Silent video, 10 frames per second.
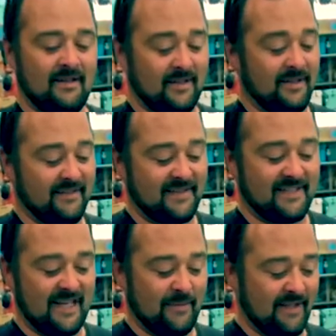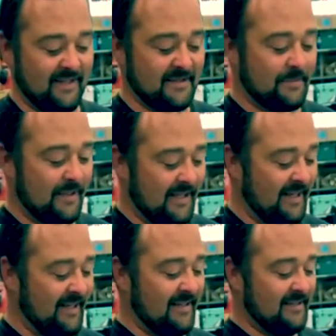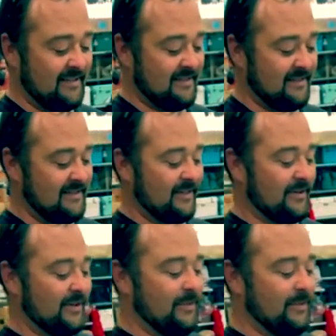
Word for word: or even salmon. This plate, the grill